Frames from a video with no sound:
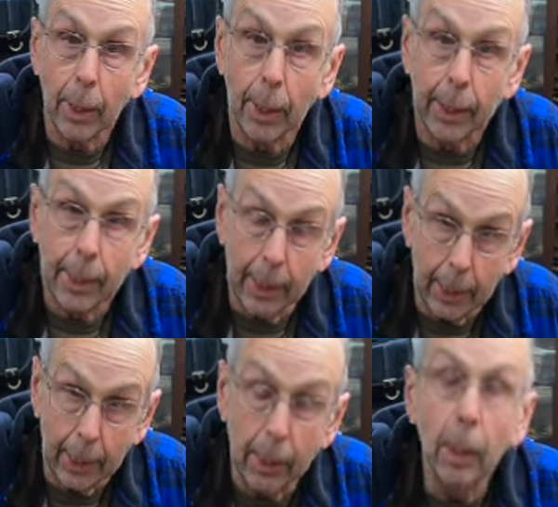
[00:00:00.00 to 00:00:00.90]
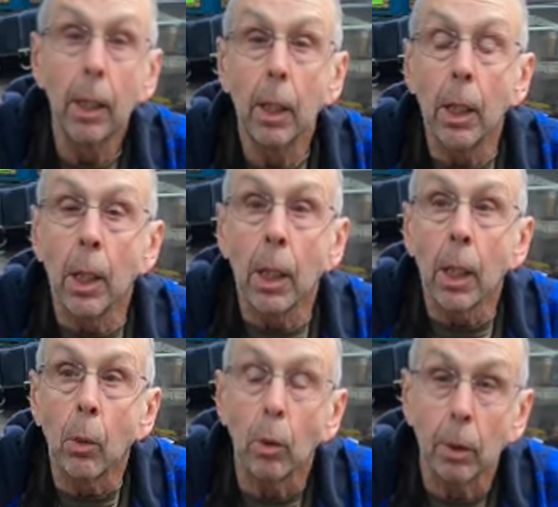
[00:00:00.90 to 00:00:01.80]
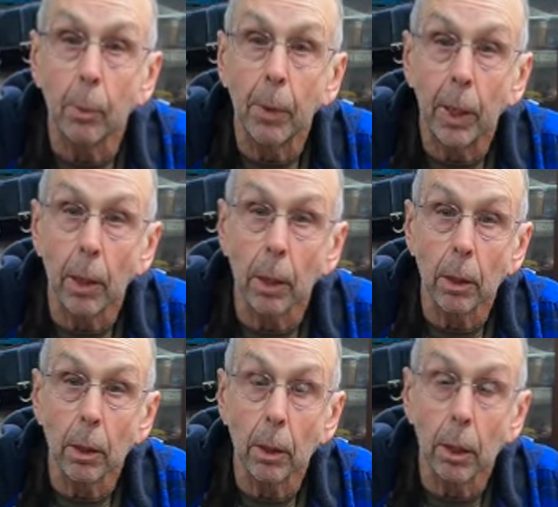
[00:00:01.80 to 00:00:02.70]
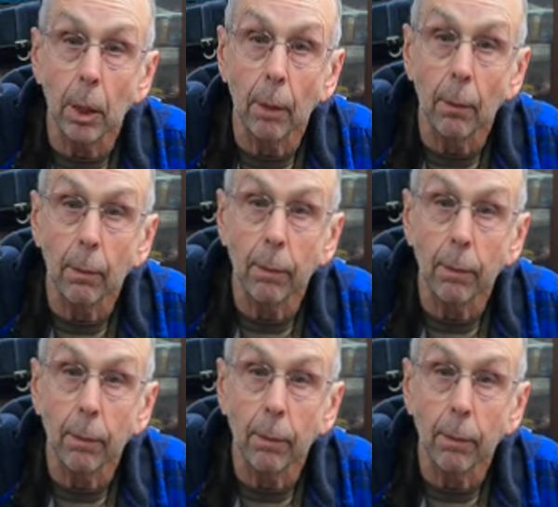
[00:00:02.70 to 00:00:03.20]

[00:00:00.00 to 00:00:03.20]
I did was because of